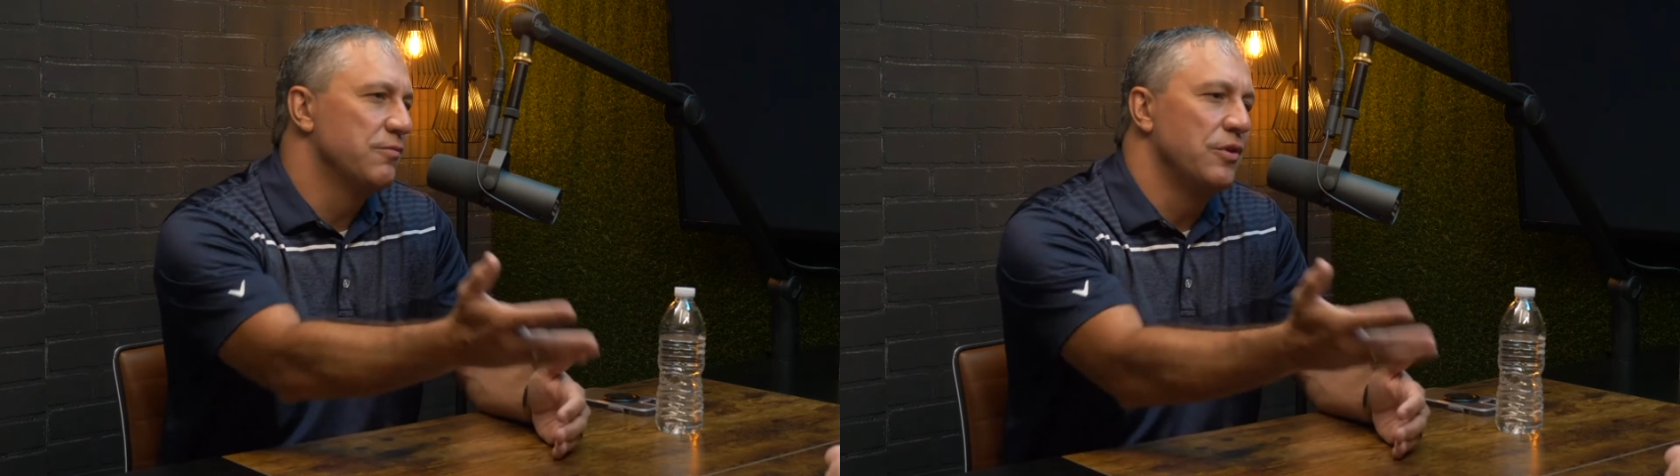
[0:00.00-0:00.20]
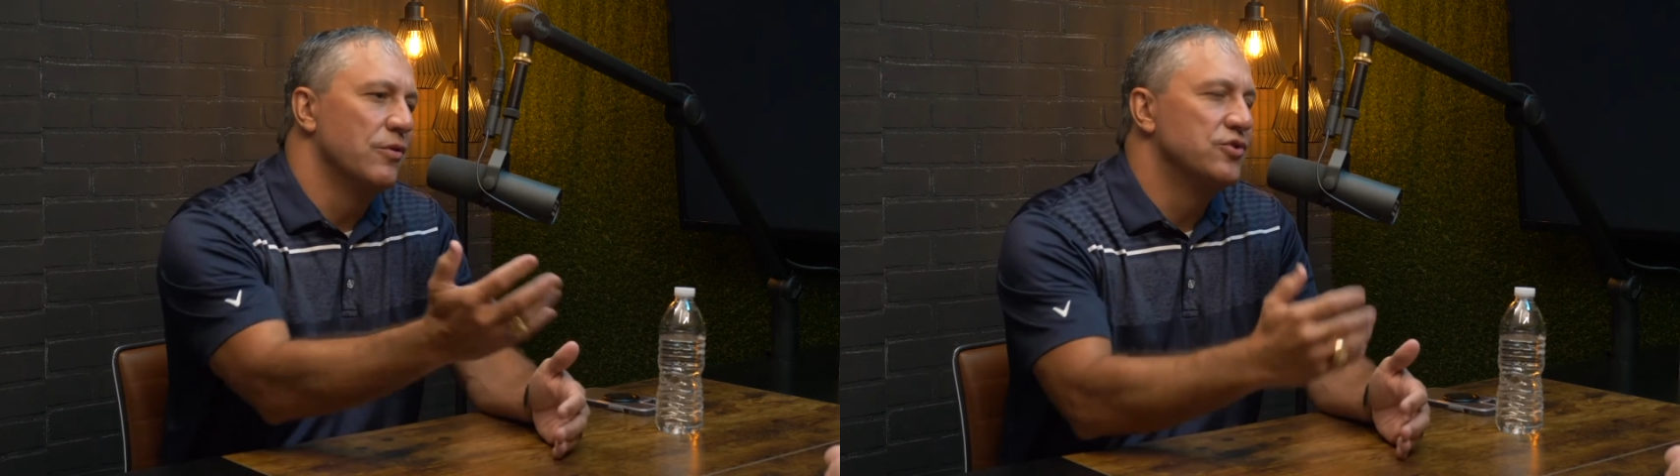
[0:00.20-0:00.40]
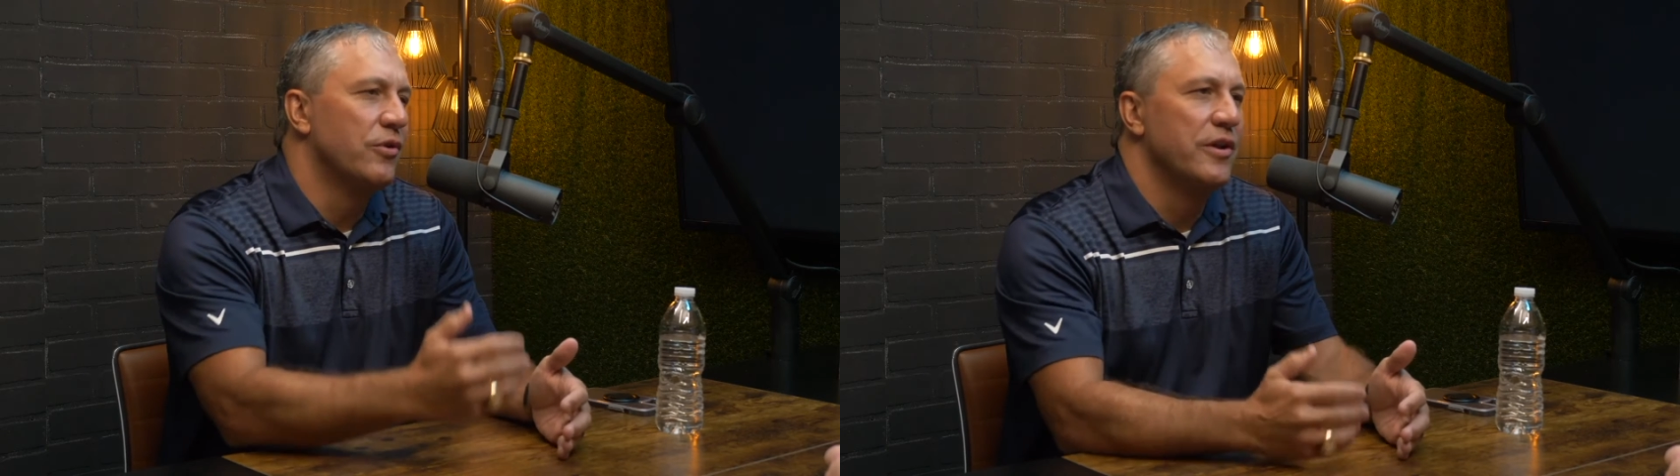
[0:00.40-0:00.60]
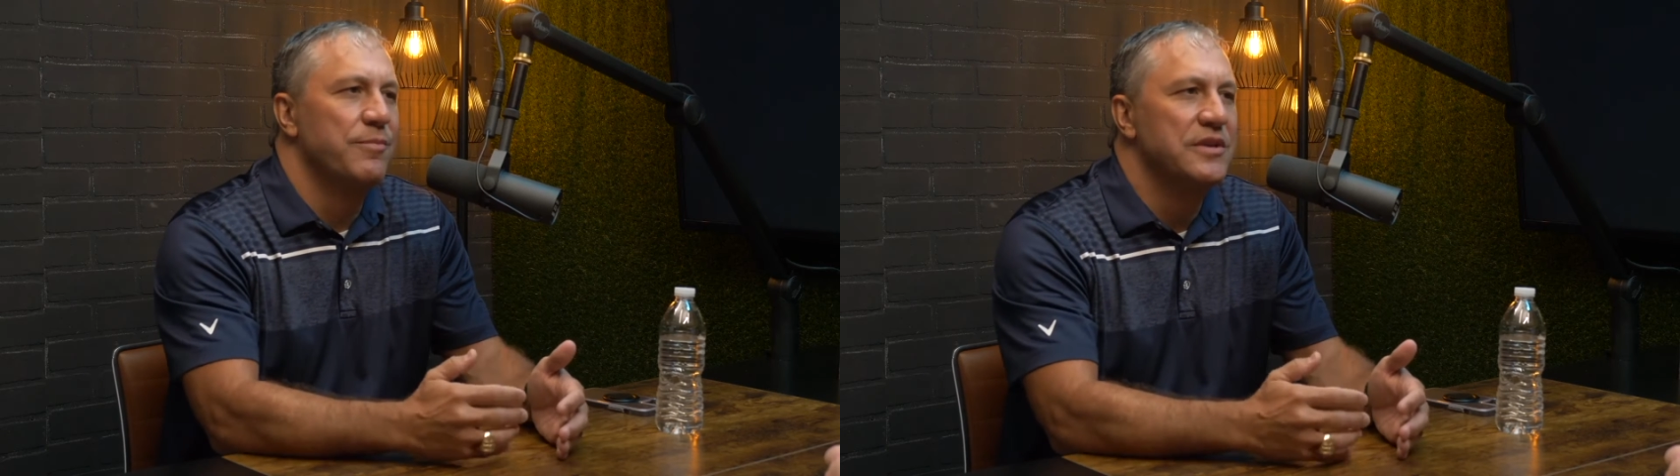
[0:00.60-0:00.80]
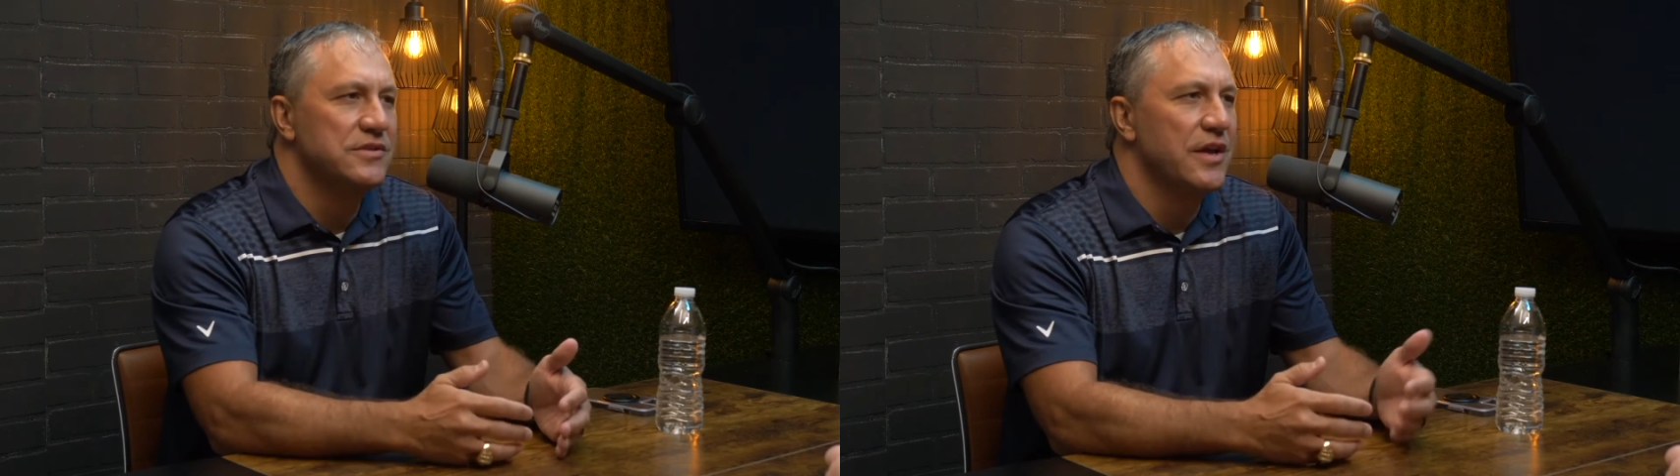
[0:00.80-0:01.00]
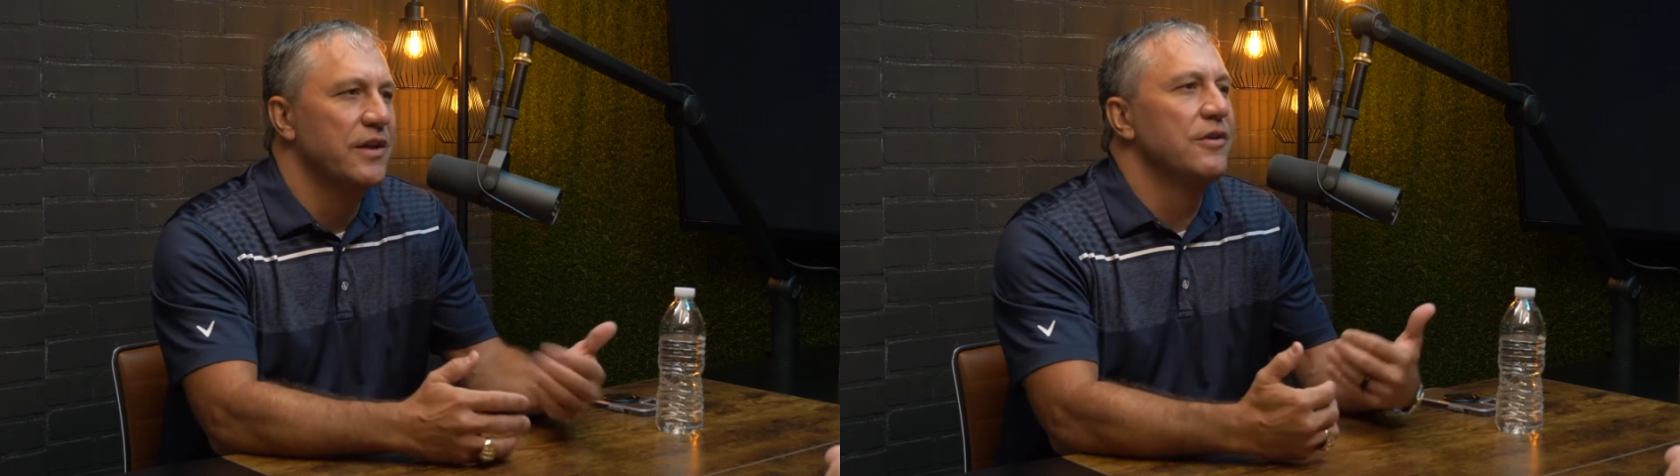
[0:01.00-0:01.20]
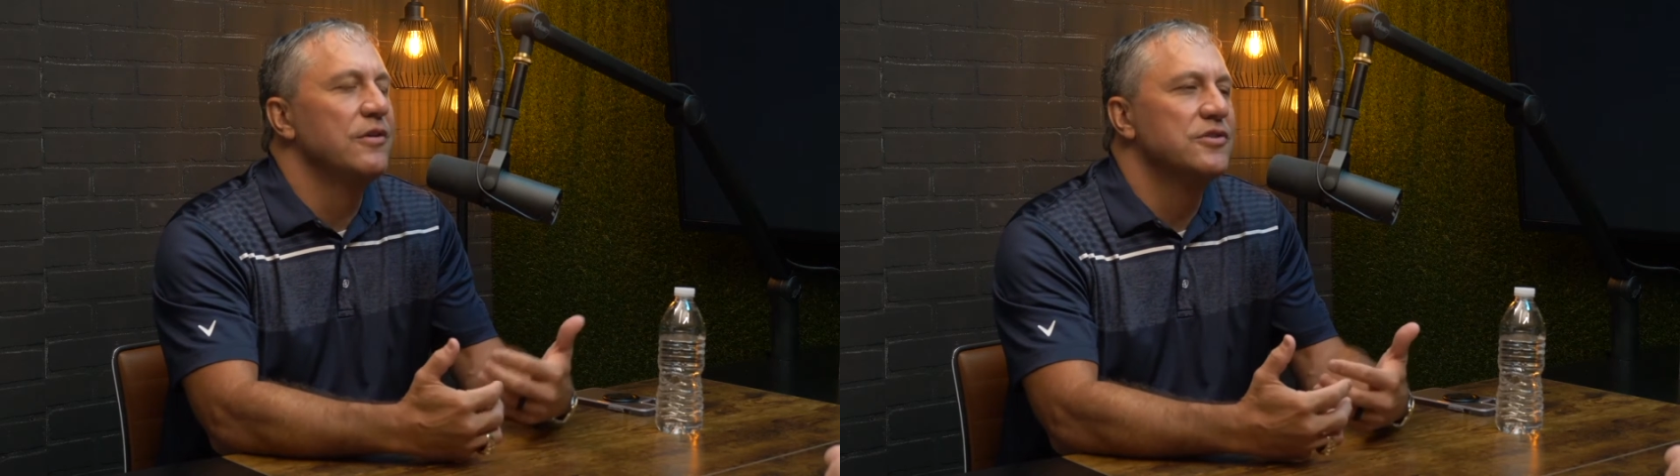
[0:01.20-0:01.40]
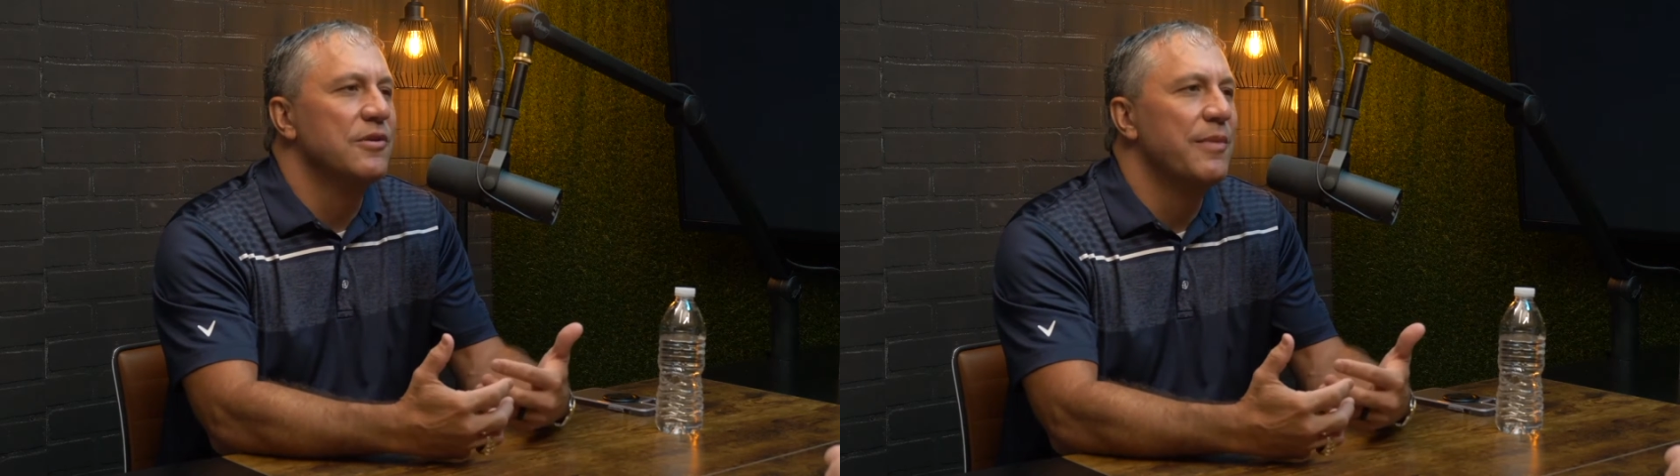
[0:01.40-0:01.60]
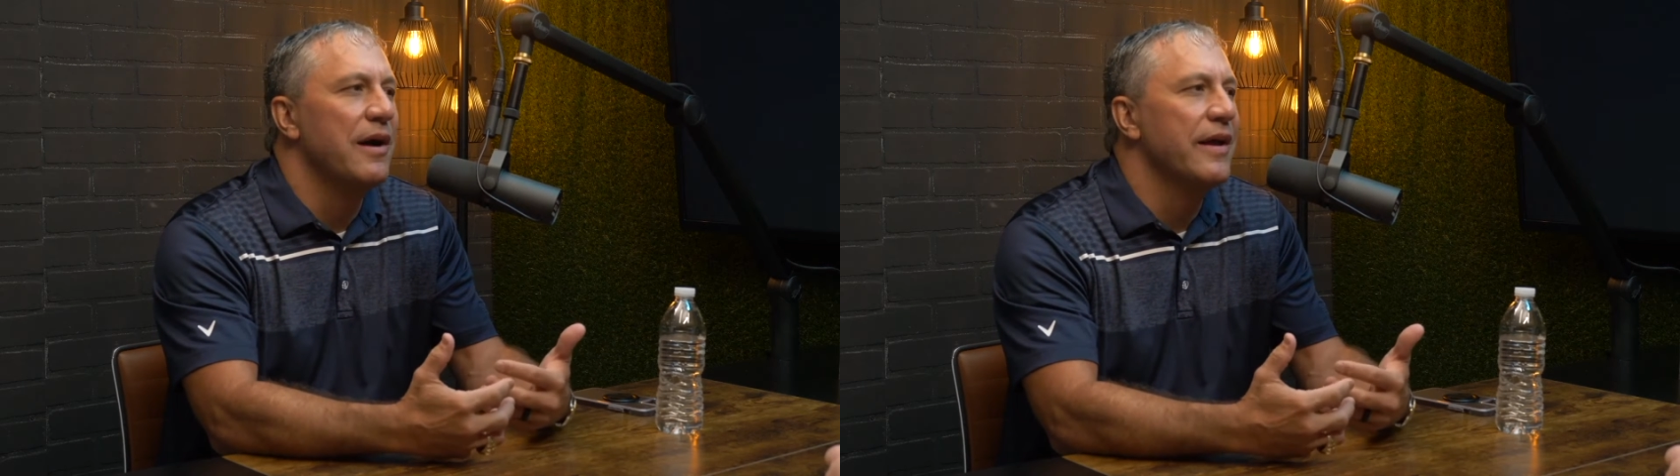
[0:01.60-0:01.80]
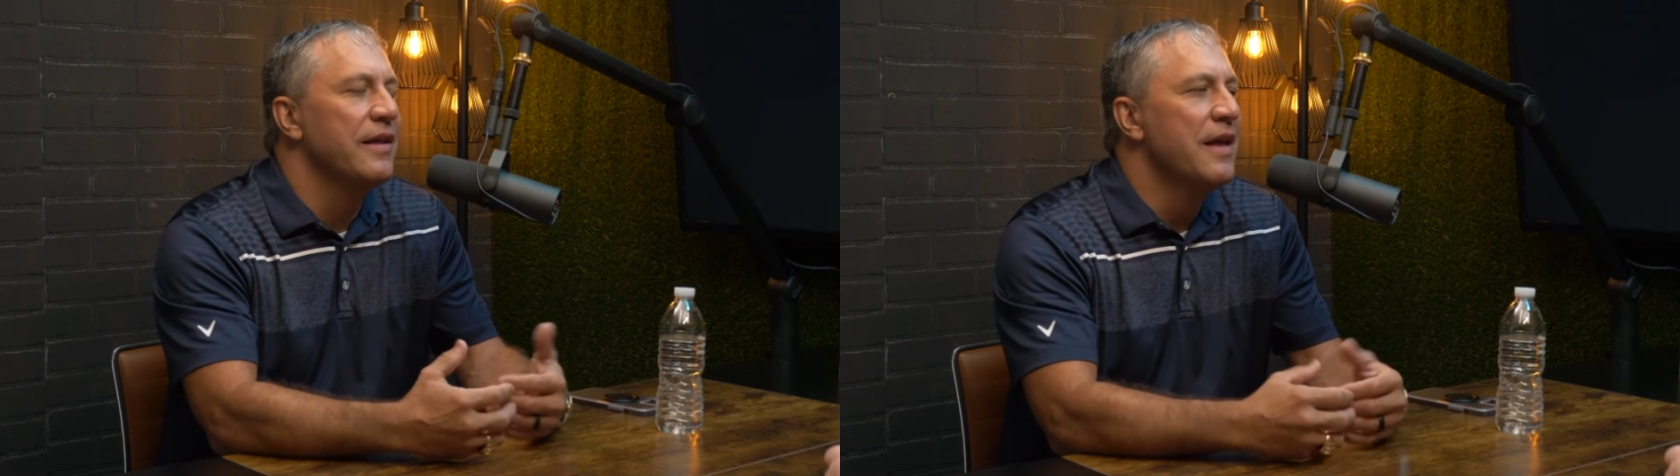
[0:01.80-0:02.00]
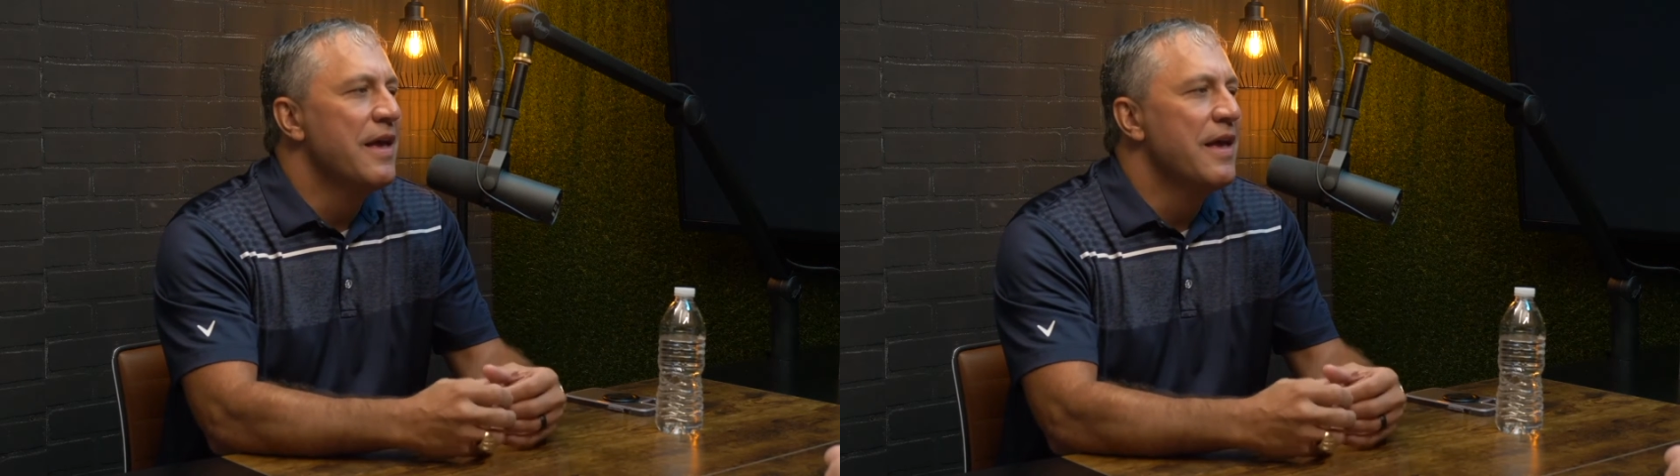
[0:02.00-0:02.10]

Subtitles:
joining a business like yours or mine.